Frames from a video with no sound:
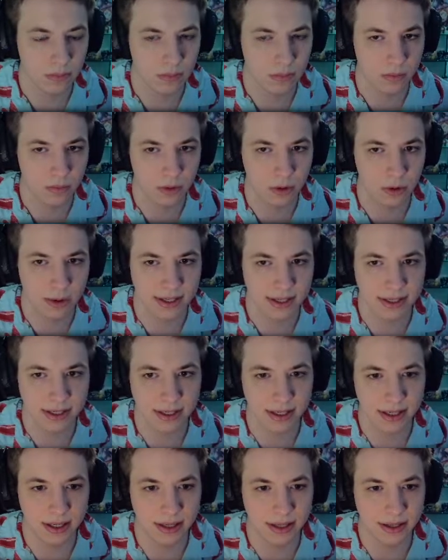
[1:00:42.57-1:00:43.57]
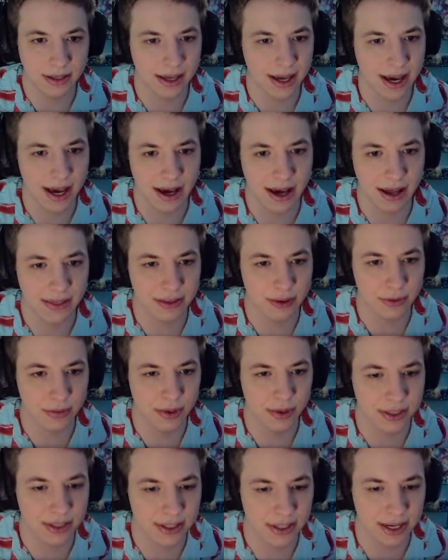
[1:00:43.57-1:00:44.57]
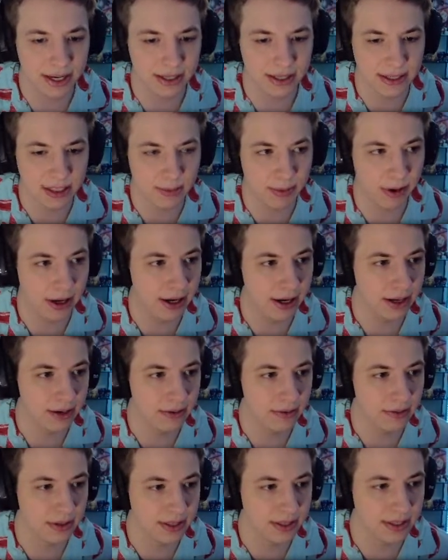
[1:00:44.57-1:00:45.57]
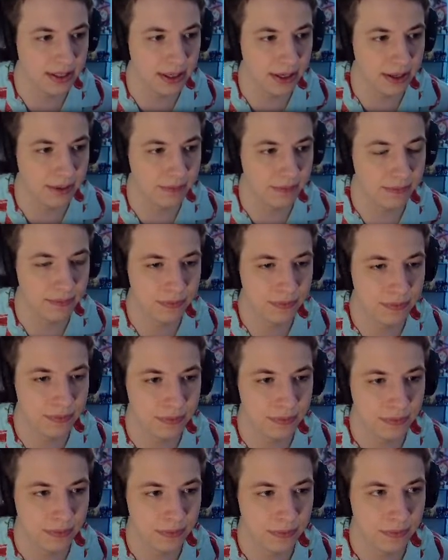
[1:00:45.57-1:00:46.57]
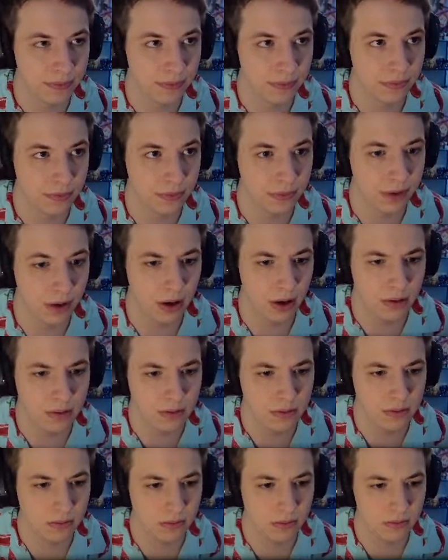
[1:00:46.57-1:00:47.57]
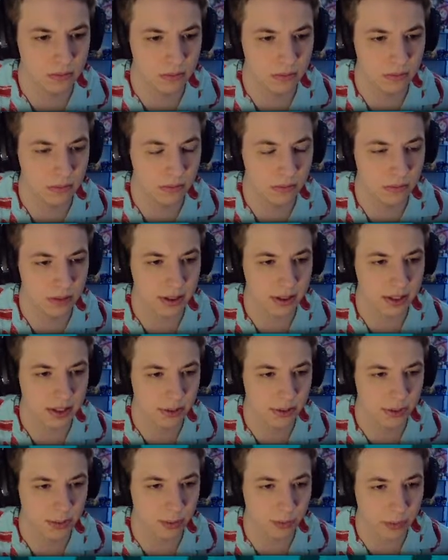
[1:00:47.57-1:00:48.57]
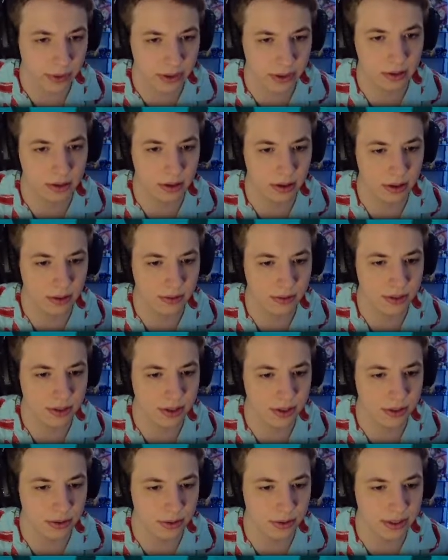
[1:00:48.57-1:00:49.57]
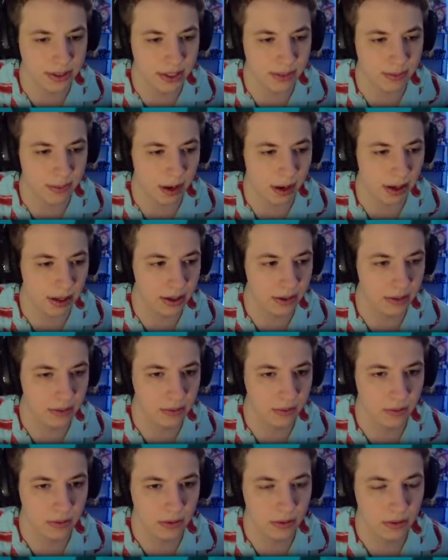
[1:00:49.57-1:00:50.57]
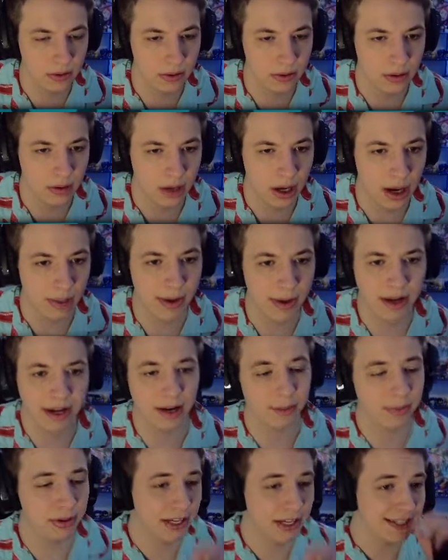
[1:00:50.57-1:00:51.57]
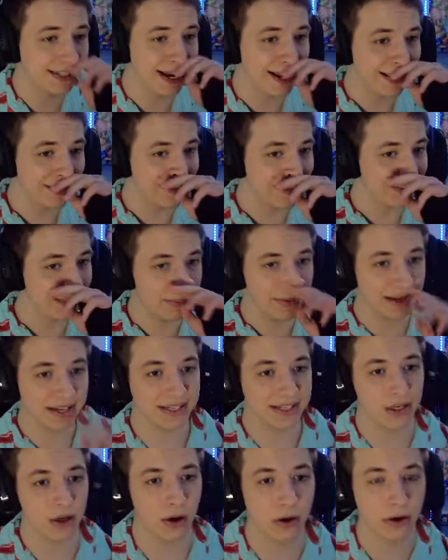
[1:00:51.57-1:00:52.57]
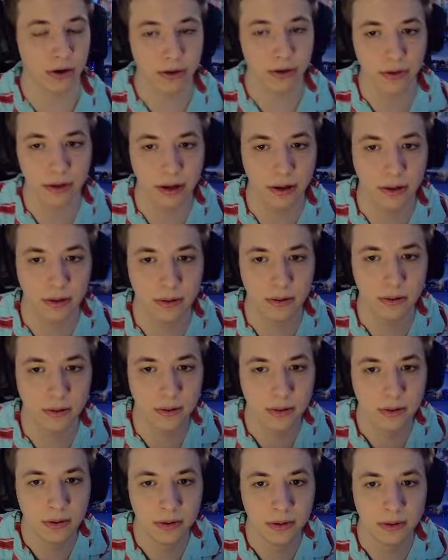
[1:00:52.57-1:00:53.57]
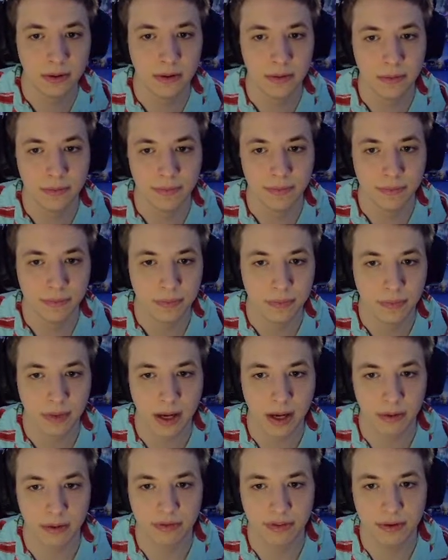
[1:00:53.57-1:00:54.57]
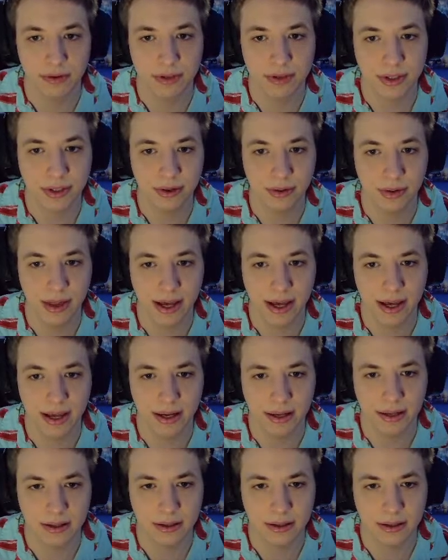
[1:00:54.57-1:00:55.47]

Quest done. Yeah, I think we just let it spawn. Let's see. No? I guess we're real close to it spawning. I'm not going to place anything that makes it harder, though. I refuse to do that.